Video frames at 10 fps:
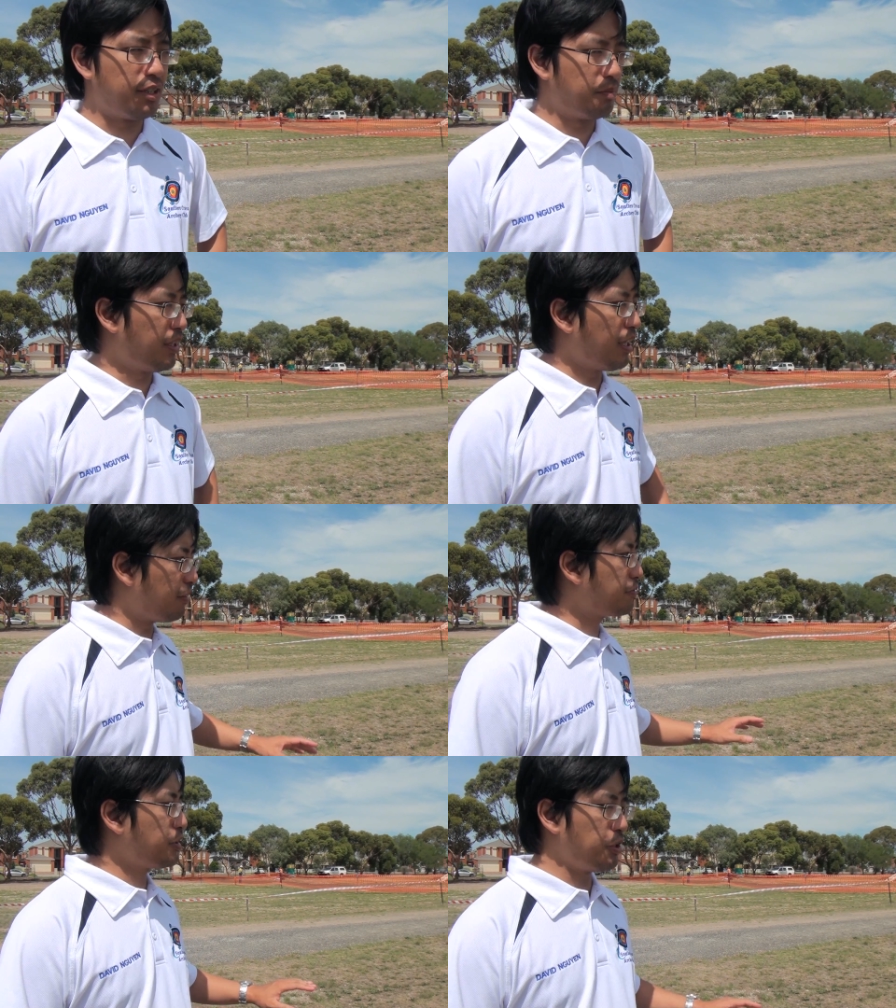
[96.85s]
Uh,
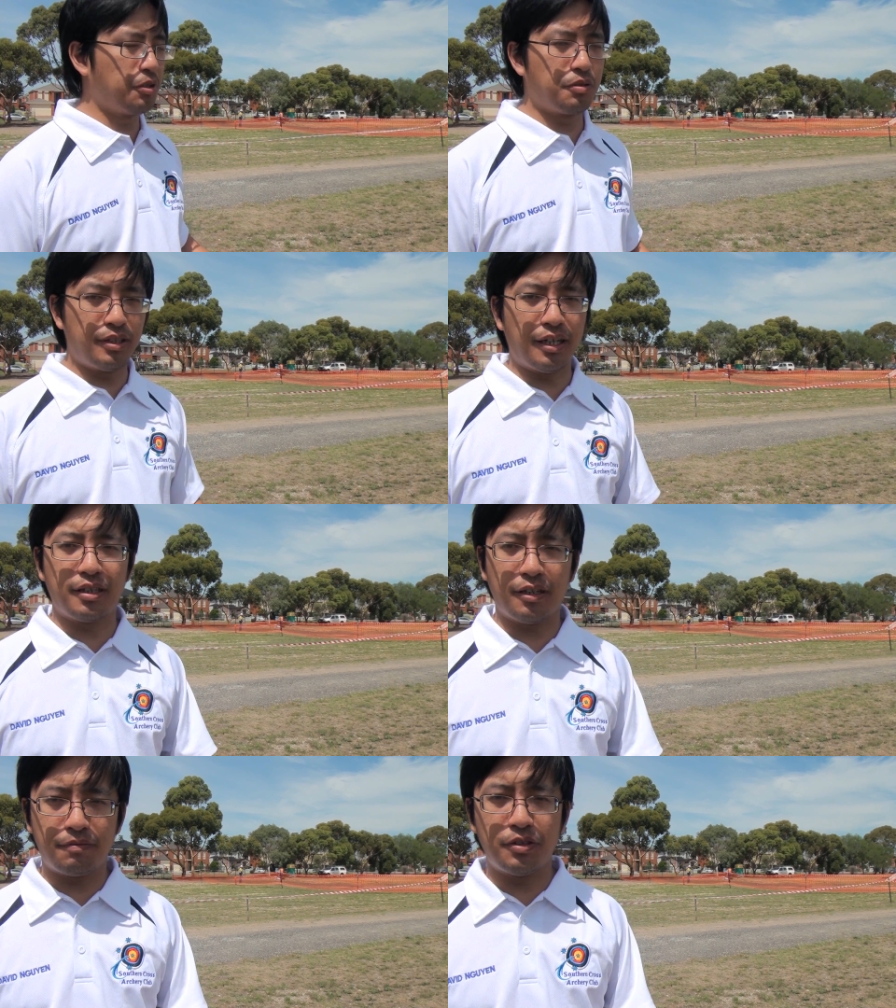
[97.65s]
now I've chilled. Now
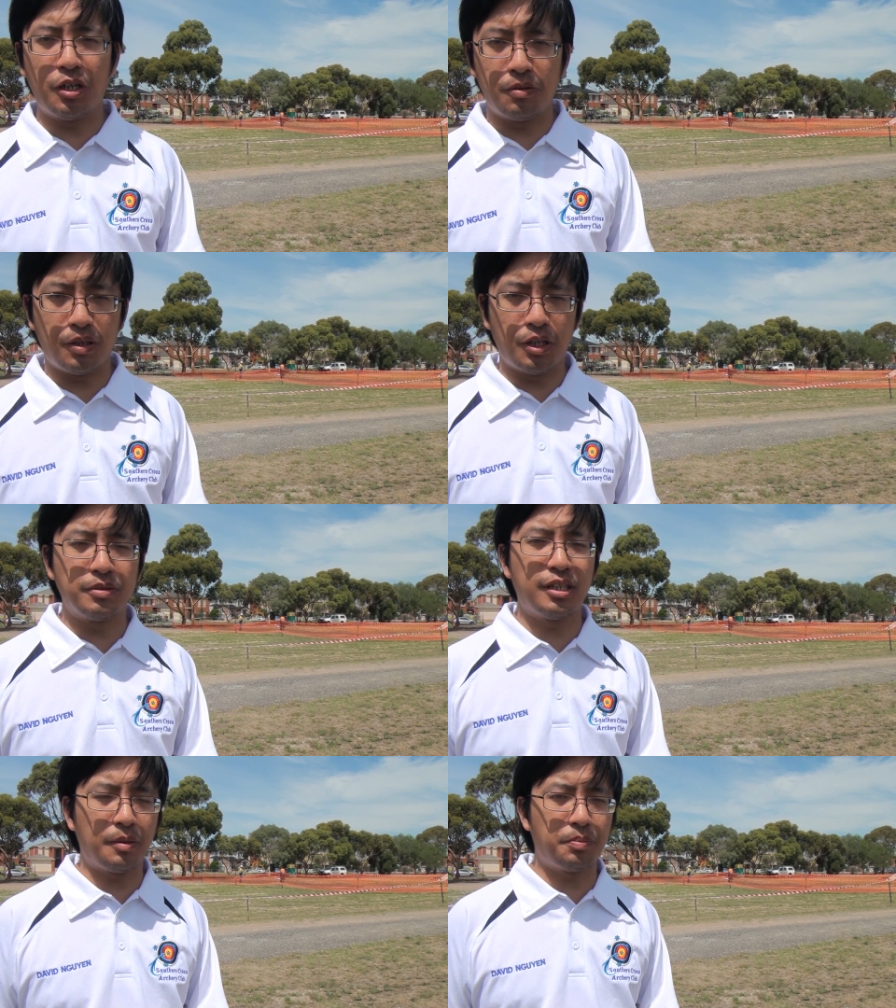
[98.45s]
that I've know I know
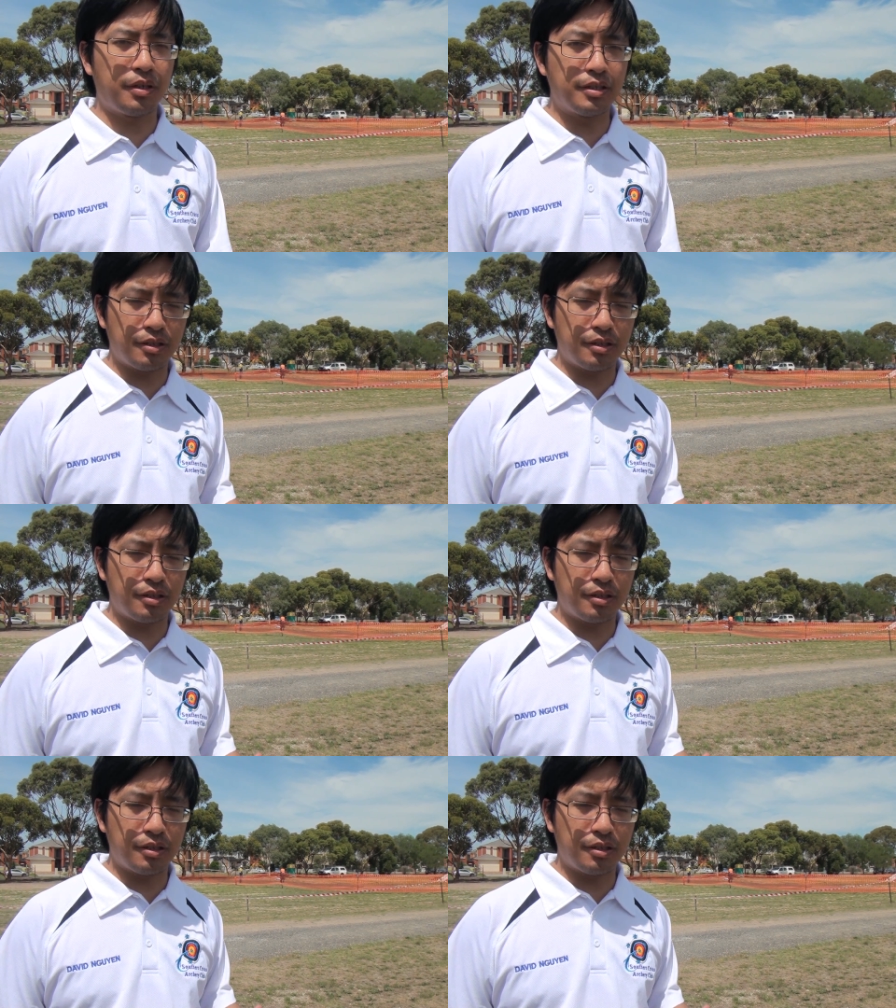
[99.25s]
what's happening,